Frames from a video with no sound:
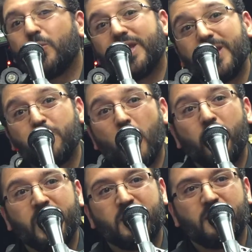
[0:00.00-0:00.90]
but we keep
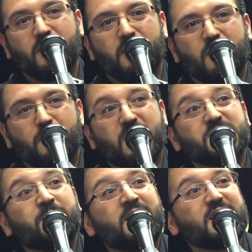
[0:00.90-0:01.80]
going
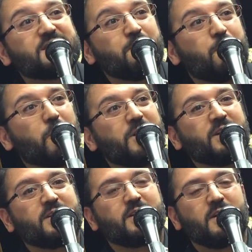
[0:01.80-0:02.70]
because money is
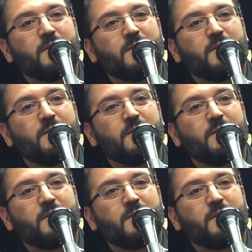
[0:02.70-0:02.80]
important,